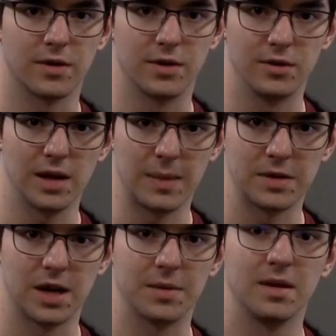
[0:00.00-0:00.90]
for a new
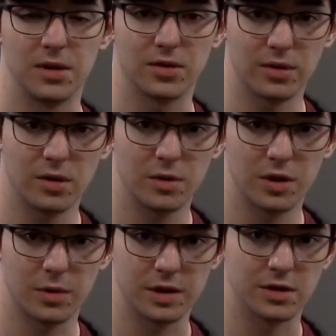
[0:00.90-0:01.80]
laptop, be thorough
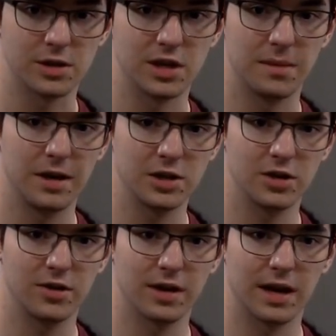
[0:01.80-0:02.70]
with your research and make
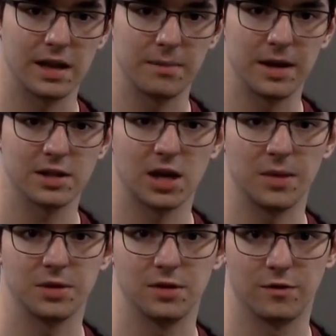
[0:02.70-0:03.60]
sure you're getting the best
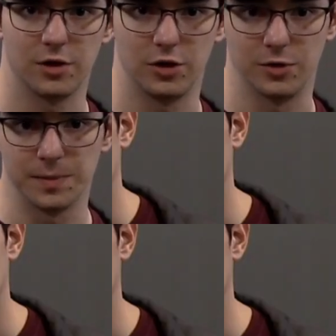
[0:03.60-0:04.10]
option for you.